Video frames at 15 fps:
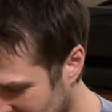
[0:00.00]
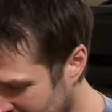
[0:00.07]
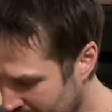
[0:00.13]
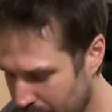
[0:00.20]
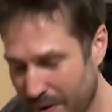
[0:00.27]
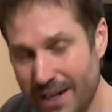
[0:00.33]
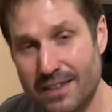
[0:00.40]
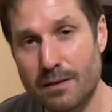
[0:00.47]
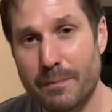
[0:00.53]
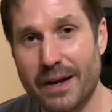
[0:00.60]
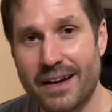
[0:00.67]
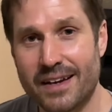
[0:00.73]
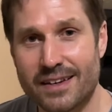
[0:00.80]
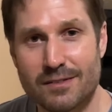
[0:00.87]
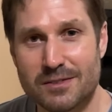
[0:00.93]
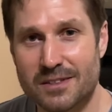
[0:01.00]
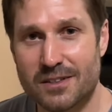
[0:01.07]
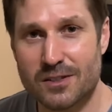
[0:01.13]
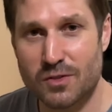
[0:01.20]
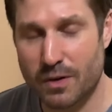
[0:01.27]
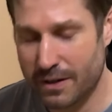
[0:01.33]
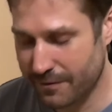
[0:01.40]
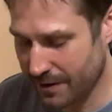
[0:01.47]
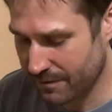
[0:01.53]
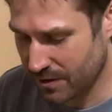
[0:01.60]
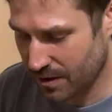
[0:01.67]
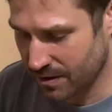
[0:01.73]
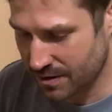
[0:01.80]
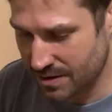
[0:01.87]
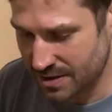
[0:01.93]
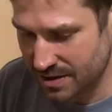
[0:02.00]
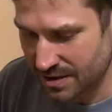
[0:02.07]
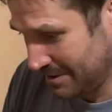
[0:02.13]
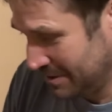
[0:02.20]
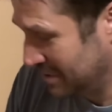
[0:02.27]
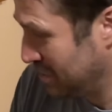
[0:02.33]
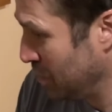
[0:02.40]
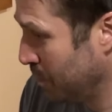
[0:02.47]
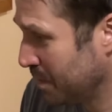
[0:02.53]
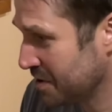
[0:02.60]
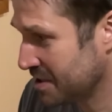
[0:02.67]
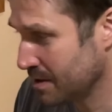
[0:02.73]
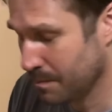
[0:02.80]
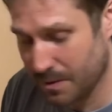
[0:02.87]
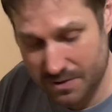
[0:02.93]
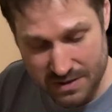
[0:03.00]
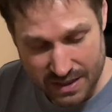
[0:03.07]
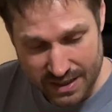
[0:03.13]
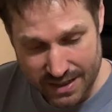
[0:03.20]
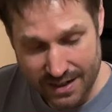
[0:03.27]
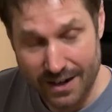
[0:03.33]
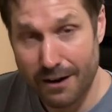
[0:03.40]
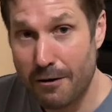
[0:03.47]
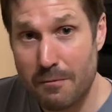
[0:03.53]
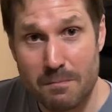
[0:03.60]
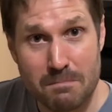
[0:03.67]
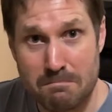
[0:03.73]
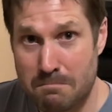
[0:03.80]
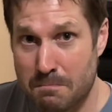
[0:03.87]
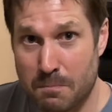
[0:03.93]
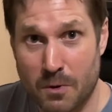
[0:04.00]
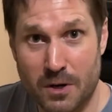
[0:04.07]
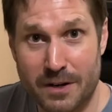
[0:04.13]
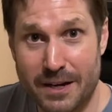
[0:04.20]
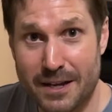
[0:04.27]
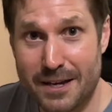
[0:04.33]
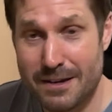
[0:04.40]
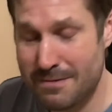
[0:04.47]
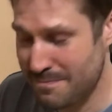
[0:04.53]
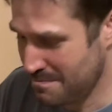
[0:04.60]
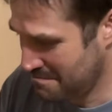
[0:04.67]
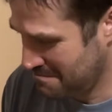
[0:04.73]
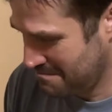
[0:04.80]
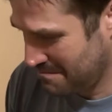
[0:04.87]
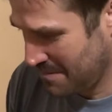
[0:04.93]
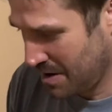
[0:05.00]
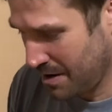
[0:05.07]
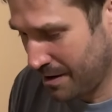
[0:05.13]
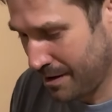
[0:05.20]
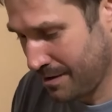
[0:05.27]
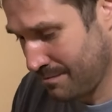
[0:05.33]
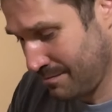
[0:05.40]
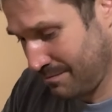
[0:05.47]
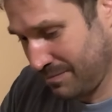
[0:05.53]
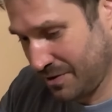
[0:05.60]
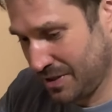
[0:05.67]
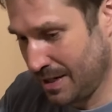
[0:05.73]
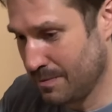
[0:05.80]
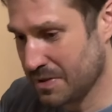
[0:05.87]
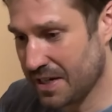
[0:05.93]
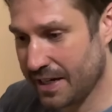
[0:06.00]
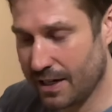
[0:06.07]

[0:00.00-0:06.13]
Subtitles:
Didn't break the bank. It was under $25. Super simple. Take it out, put it in. Seems like